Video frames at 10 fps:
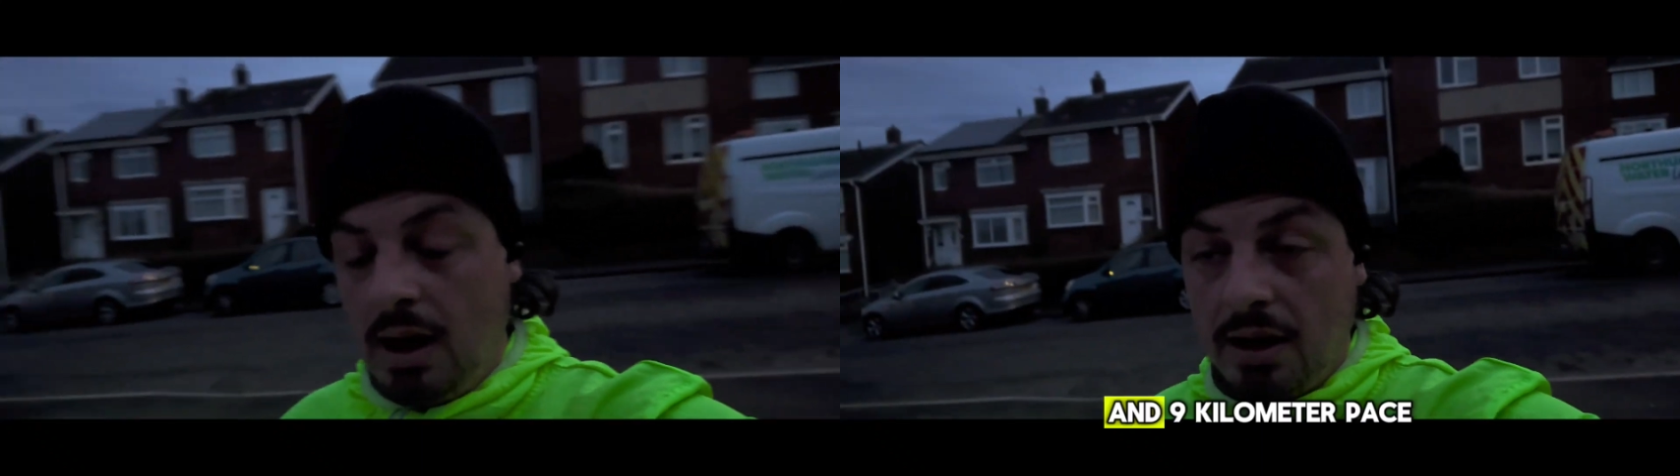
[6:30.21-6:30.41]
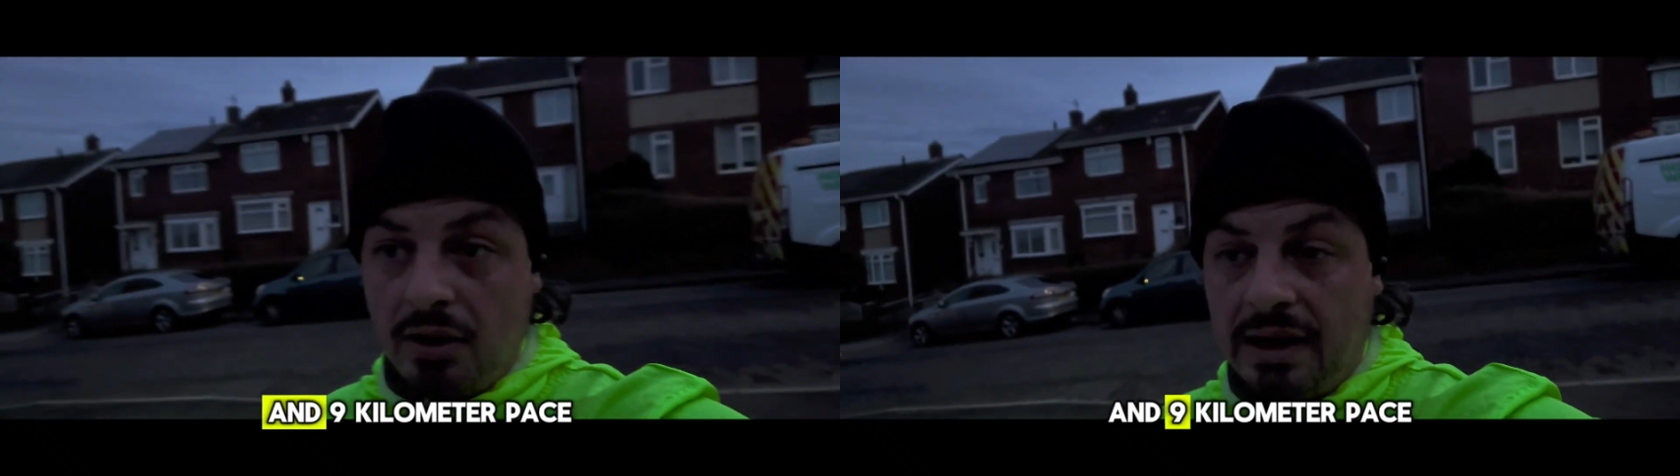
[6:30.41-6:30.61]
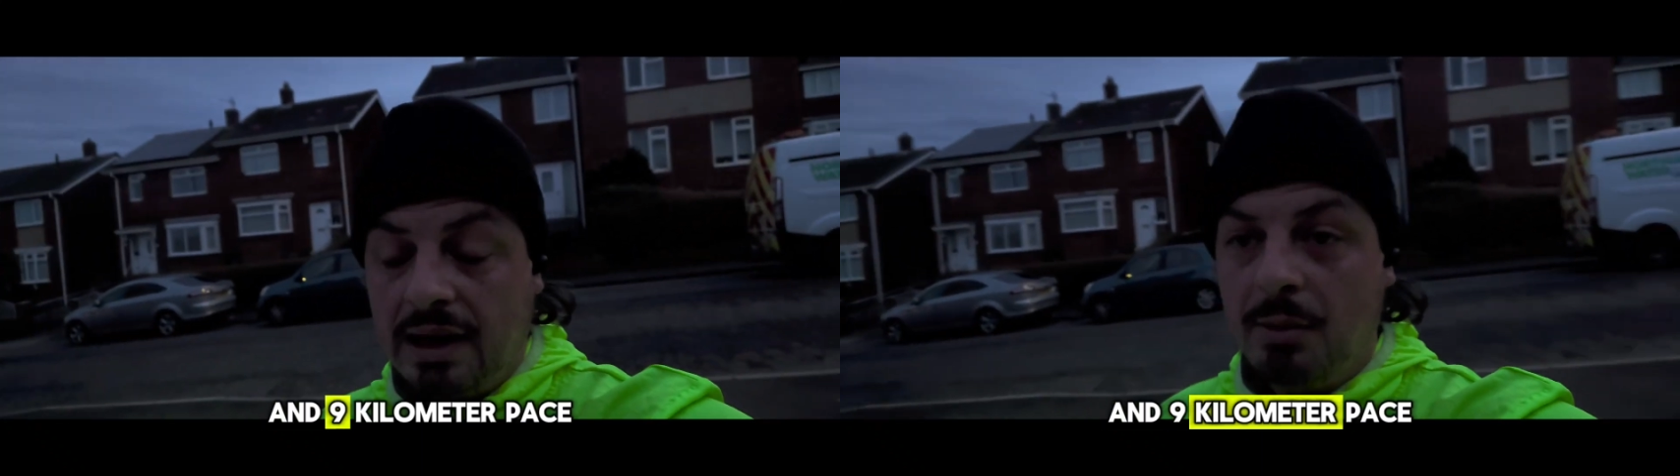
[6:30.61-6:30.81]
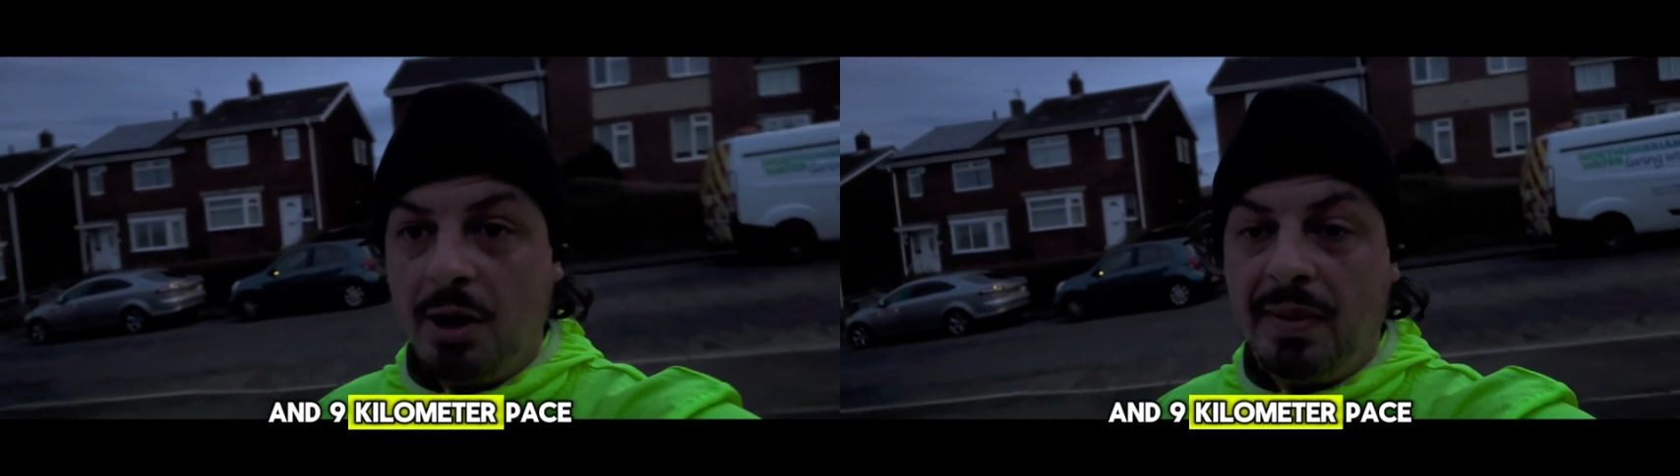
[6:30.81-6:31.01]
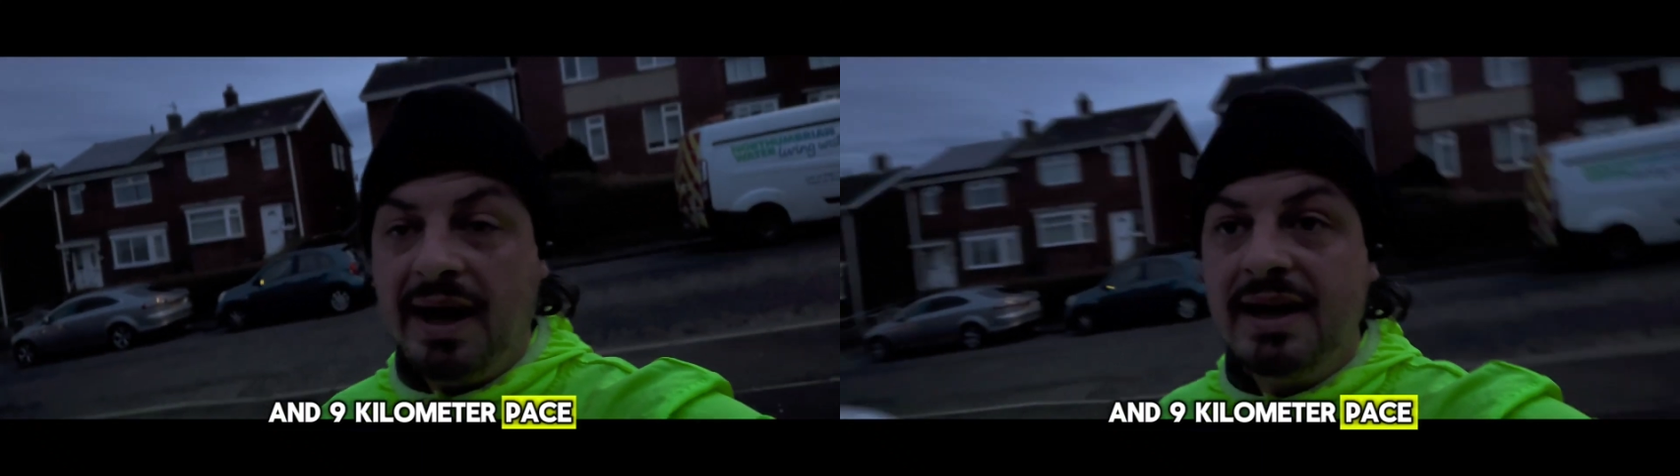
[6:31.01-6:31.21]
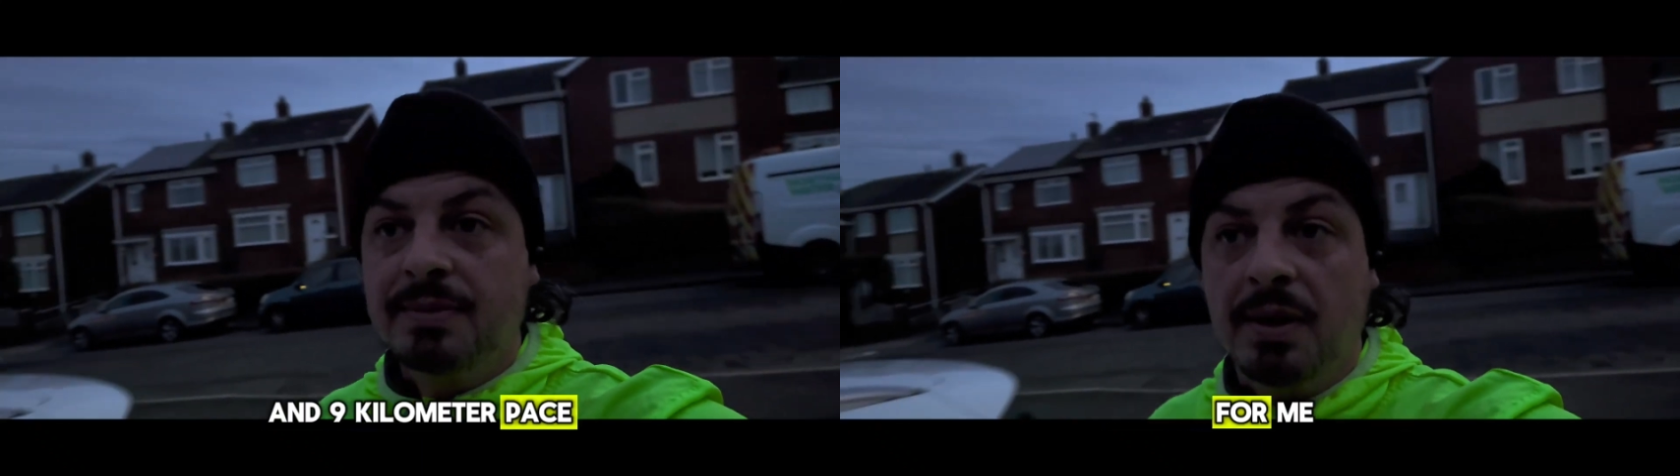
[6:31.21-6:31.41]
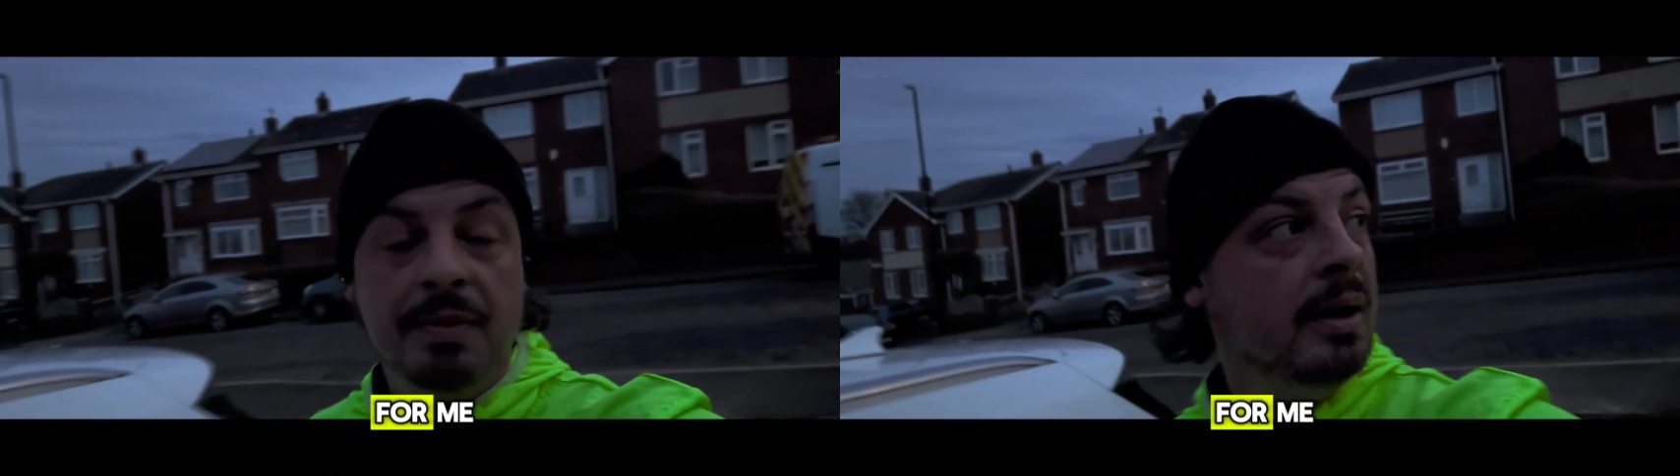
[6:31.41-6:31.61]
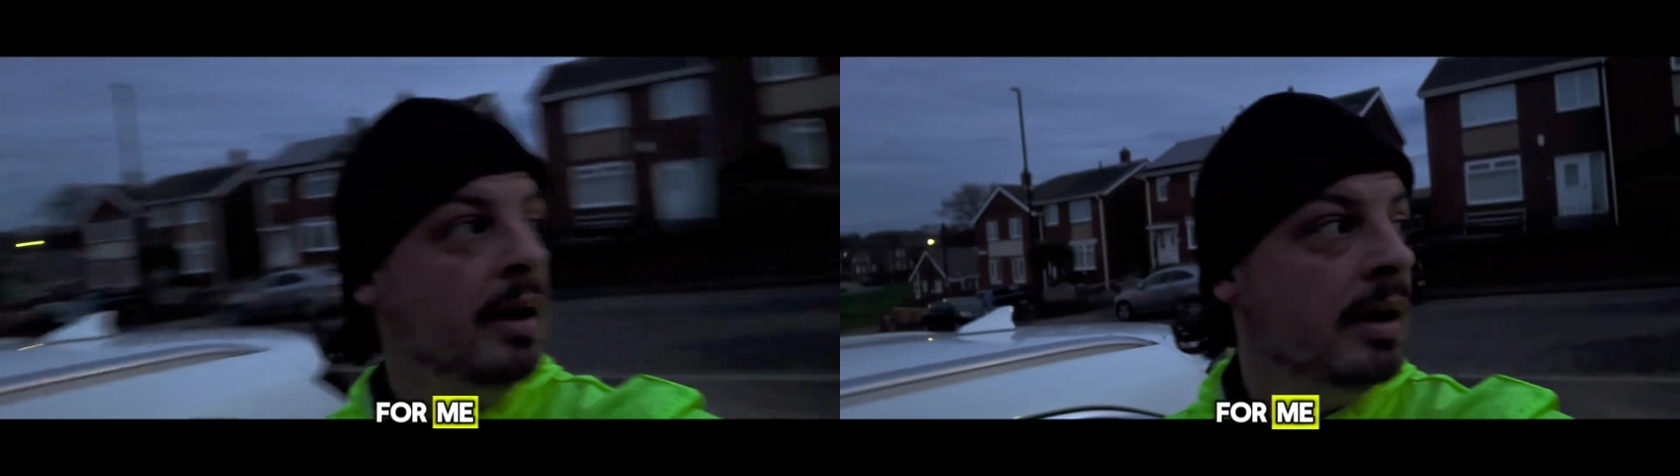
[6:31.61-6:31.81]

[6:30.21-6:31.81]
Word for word: a nine kilometer pace per